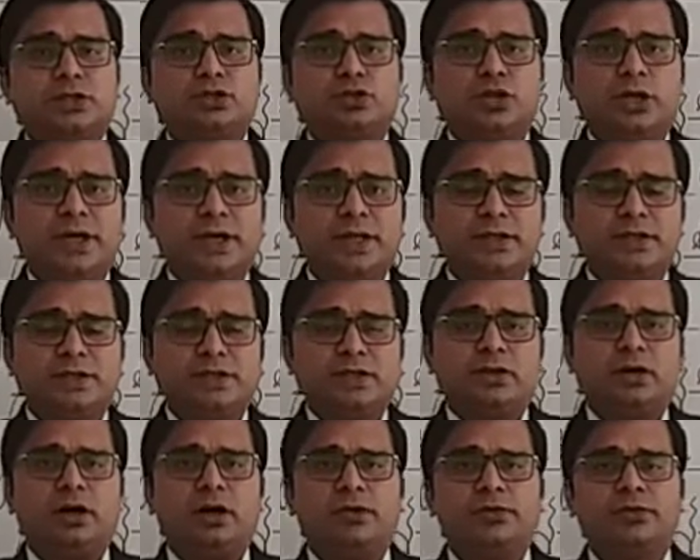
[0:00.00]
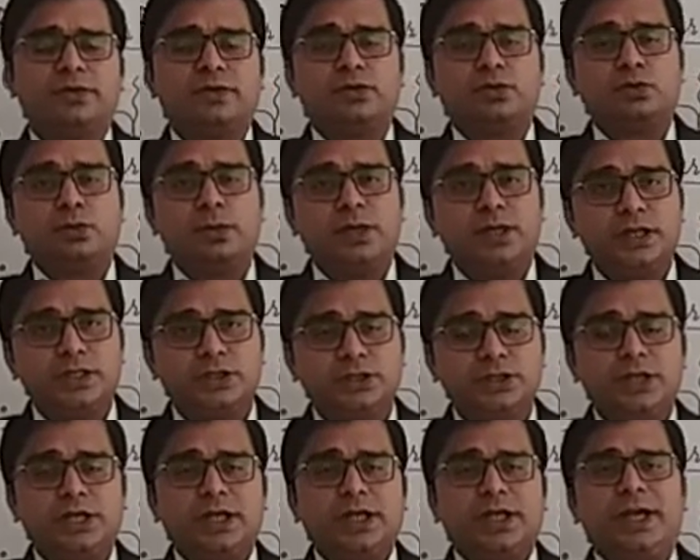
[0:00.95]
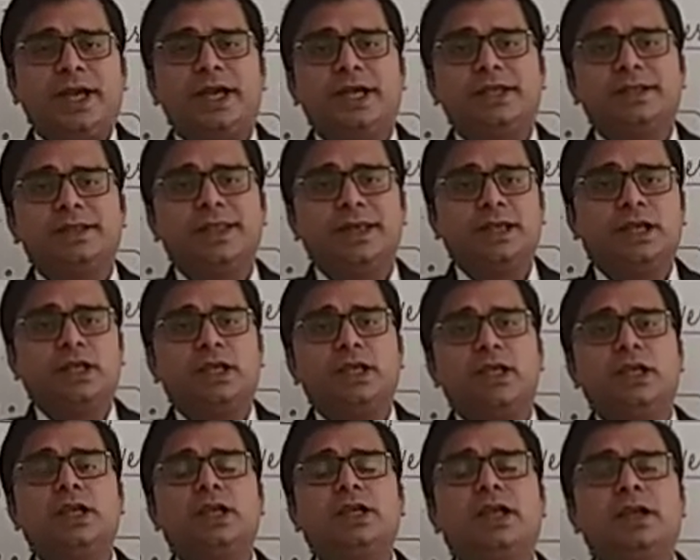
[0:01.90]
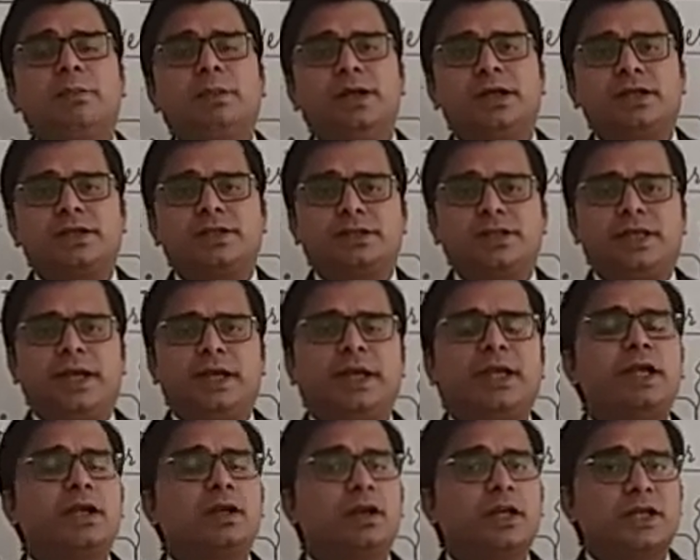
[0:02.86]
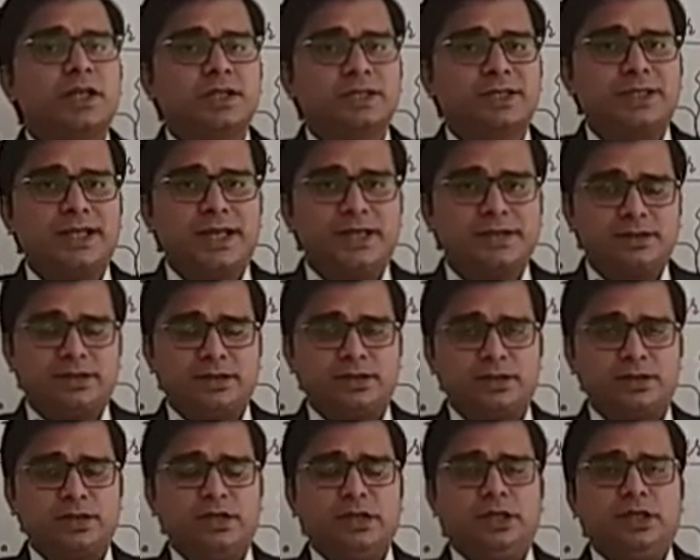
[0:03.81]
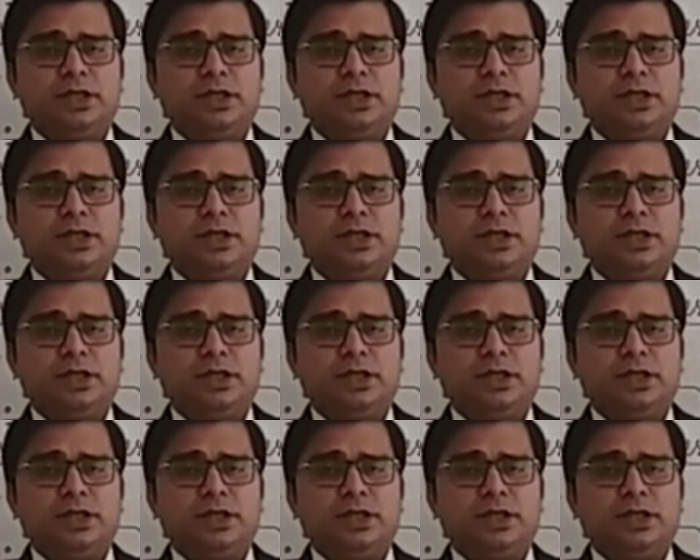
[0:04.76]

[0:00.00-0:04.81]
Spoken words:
joys of his village, and then he laments and he criticizes